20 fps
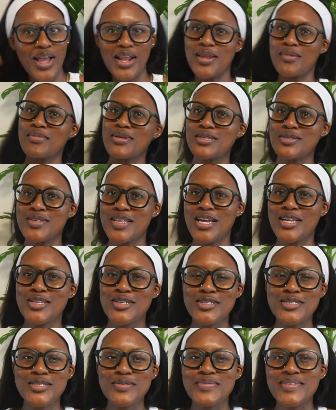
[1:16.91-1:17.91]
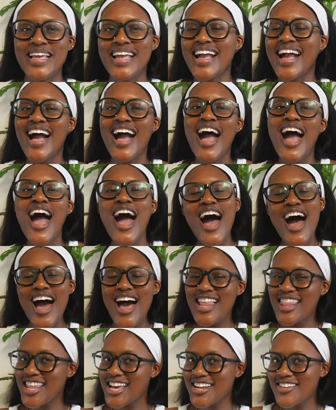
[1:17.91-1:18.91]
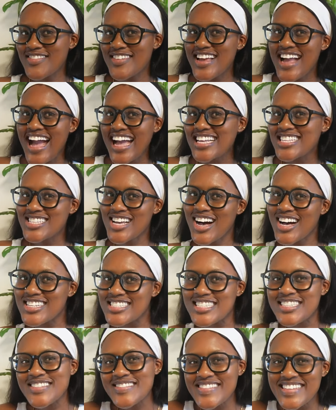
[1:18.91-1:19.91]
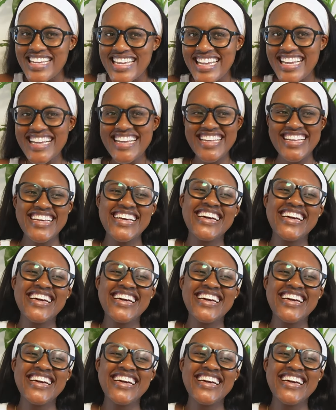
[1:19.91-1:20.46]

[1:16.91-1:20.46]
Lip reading: let me do that YouTube thing, a lot of you guys asked me.